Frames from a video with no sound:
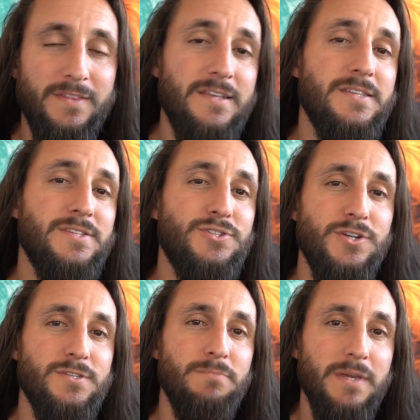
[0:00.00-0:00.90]
This is
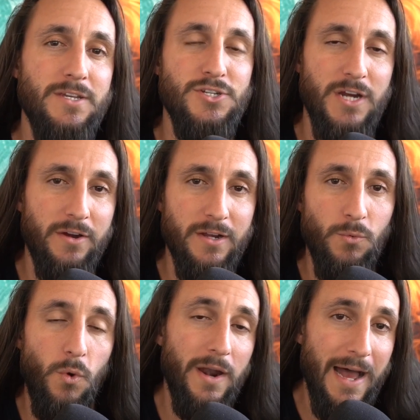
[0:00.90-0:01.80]
just me sharing
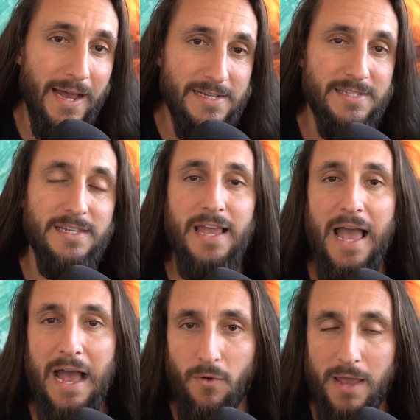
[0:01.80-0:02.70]
what I see,
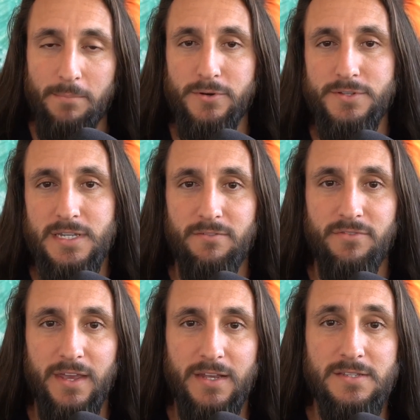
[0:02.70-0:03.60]
how I perceive
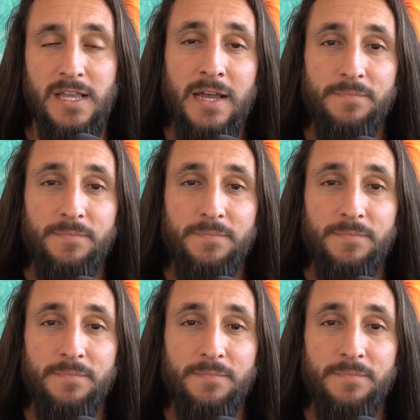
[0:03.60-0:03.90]
things,